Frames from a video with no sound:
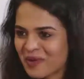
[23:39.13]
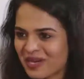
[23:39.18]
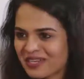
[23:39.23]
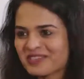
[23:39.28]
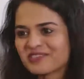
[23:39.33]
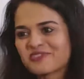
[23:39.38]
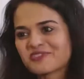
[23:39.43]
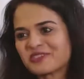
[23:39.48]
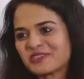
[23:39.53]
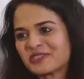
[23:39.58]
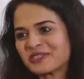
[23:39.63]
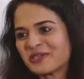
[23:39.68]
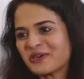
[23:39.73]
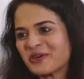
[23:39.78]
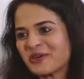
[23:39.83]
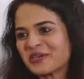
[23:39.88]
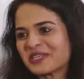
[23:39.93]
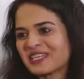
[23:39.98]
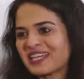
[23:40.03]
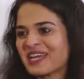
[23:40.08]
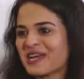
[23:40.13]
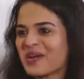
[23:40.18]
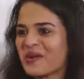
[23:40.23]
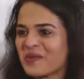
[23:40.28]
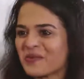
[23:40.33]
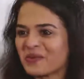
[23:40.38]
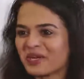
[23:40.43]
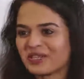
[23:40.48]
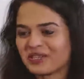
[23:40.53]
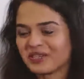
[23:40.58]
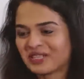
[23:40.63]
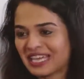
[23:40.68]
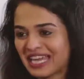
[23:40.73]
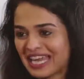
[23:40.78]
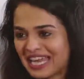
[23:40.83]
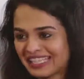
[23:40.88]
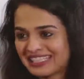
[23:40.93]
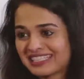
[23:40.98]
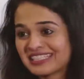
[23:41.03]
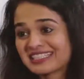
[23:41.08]
wonderful note, we're going to
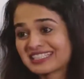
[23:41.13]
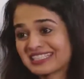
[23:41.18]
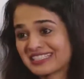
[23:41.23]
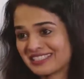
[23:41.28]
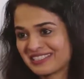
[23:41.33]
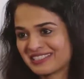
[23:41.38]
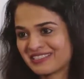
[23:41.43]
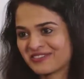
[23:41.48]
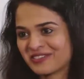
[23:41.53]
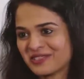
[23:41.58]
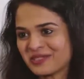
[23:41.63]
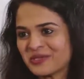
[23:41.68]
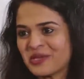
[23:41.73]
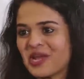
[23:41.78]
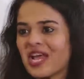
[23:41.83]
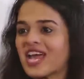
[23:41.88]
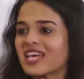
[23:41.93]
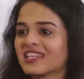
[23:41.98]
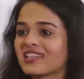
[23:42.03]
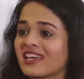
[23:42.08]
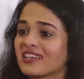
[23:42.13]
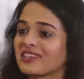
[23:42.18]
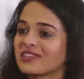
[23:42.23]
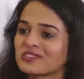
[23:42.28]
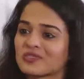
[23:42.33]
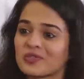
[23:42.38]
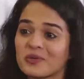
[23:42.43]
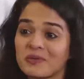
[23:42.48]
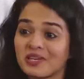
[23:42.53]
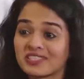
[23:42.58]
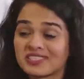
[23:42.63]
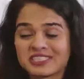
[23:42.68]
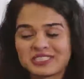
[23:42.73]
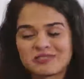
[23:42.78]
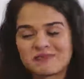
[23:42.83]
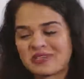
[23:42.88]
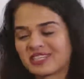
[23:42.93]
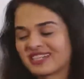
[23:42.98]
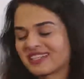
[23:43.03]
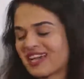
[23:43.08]
end this interview. Thank you so much.
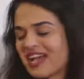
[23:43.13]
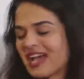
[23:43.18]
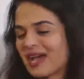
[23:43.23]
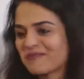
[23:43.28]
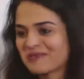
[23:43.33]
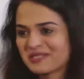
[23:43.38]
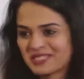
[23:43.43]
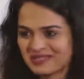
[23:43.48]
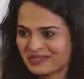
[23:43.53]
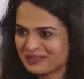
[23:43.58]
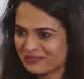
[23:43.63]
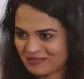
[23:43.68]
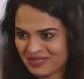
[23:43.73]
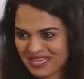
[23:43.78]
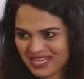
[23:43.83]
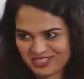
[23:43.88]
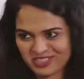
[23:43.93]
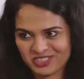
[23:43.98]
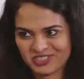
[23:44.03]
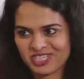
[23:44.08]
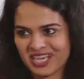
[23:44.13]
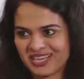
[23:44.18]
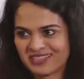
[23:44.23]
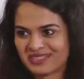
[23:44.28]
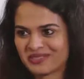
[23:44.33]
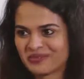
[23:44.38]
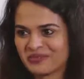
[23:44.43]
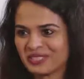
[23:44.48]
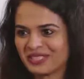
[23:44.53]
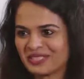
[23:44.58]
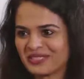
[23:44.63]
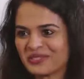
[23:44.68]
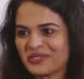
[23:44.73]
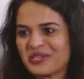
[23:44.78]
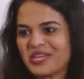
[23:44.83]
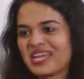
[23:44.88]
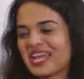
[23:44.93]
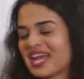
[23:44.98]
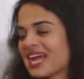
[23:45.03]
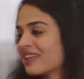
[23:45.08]
It's been an absolute pleasure chatting with
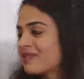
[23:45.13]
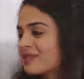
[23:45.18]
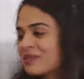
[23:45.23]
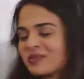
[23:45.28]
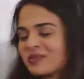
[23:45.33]
you, and